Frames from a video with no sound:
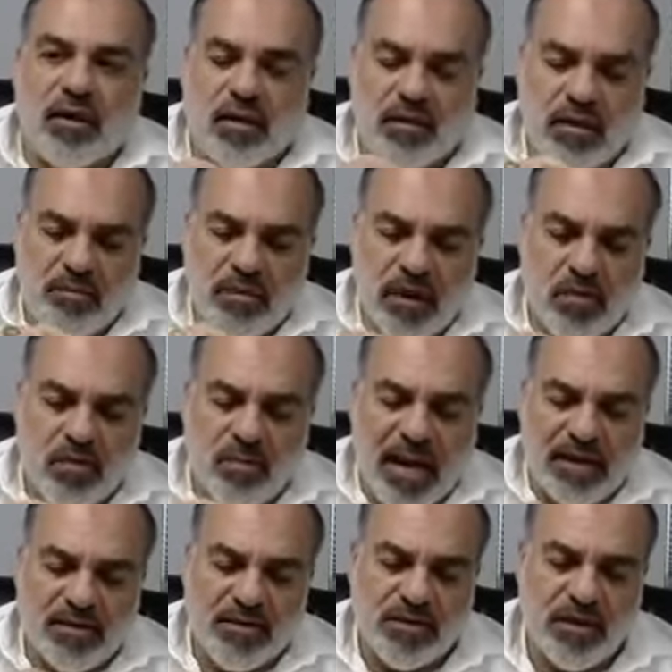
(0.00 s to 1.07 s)
let me go
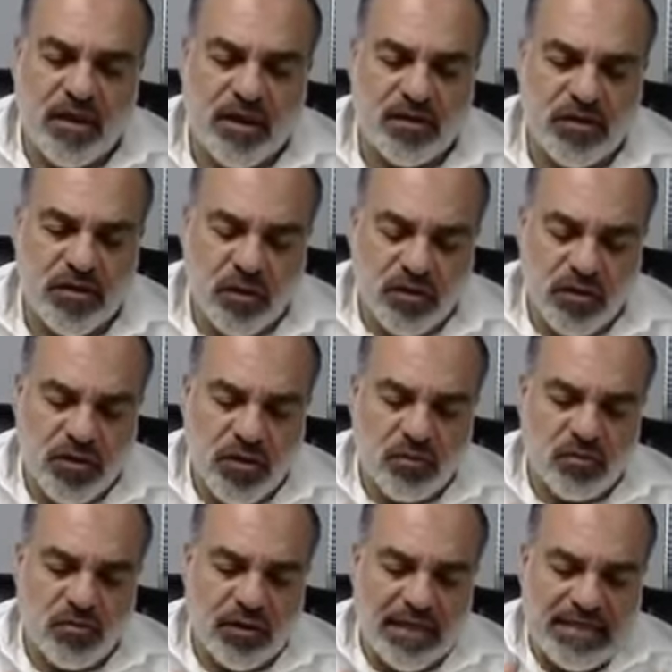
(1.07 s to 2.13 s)
back to this. So
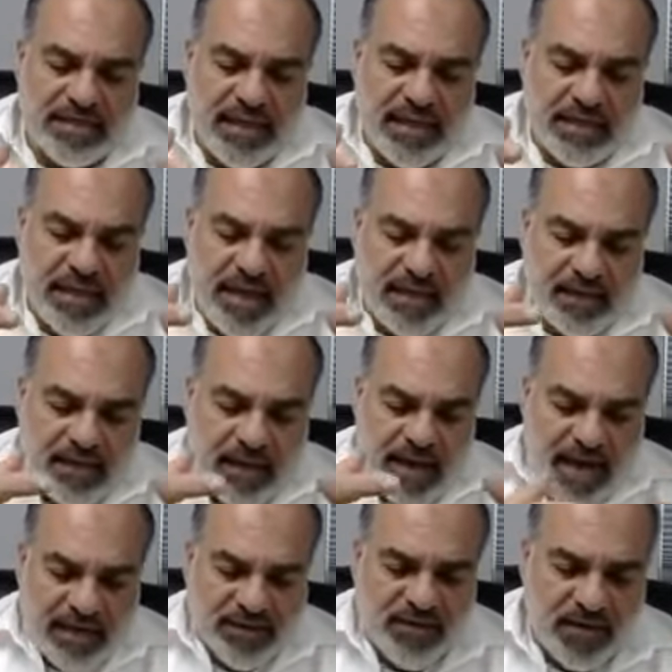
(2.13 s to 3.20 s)
let's say that the
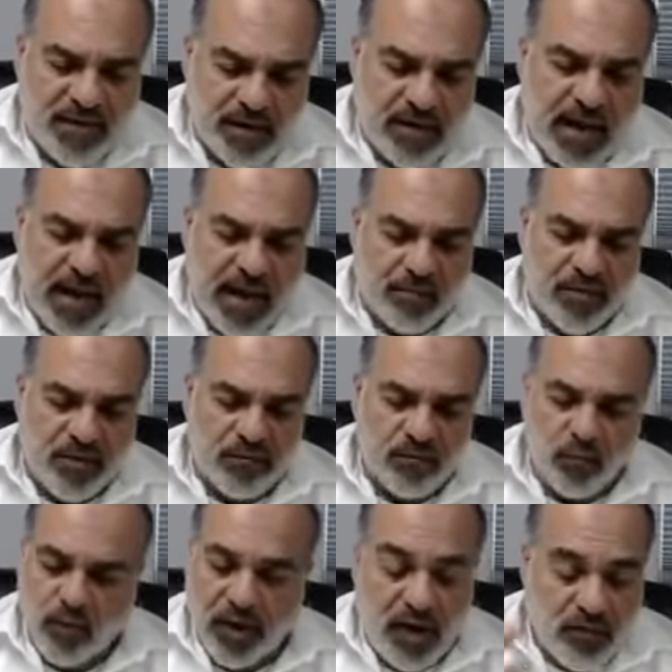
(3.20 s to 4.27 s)
accident happened,
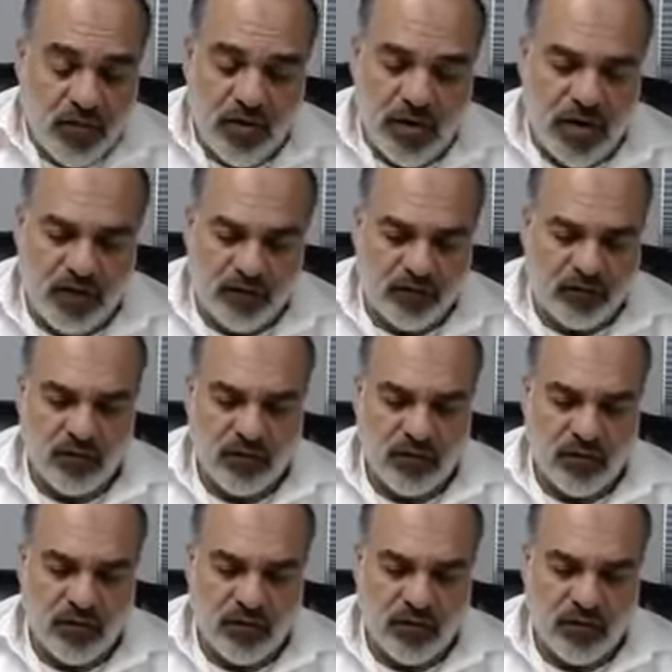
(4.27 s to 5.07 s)
whatever it is,